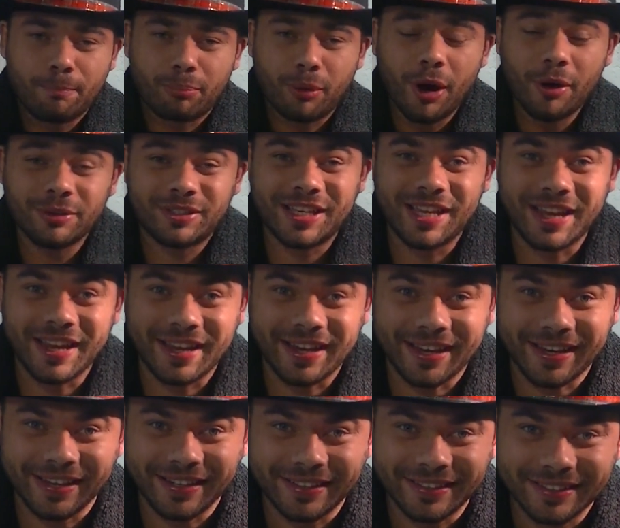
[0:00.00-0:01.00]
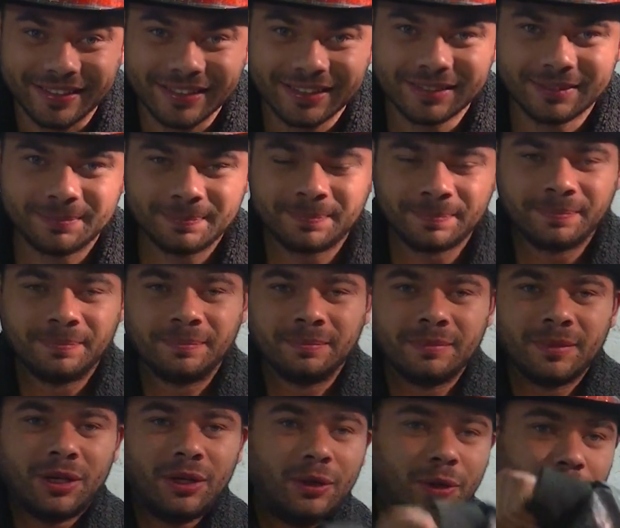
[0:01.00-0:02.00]
Protein!
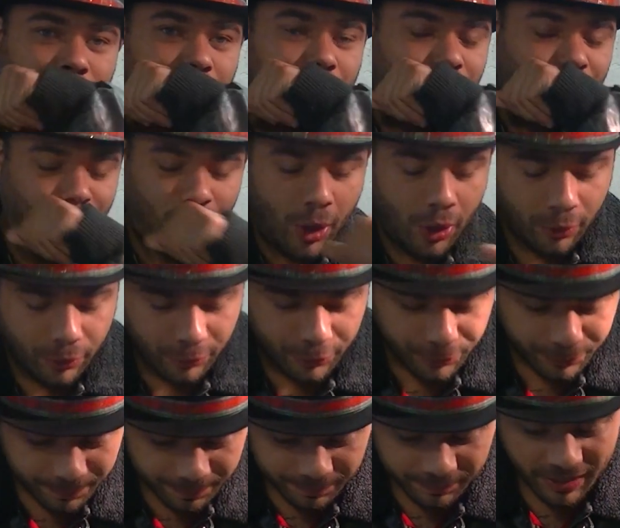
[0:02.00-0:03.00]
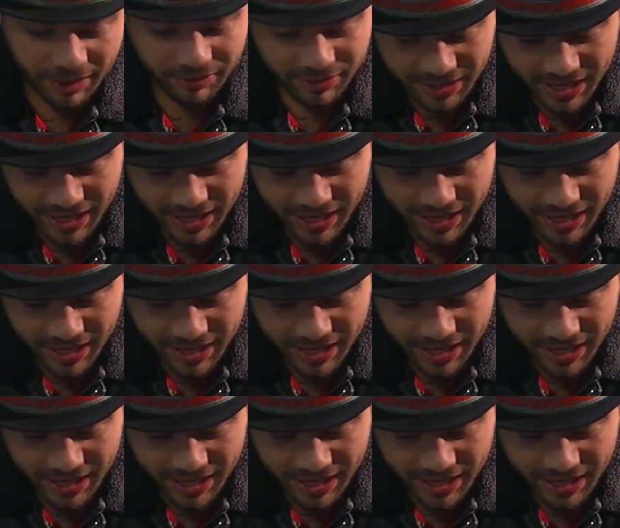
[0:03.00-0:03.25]
Woo! That was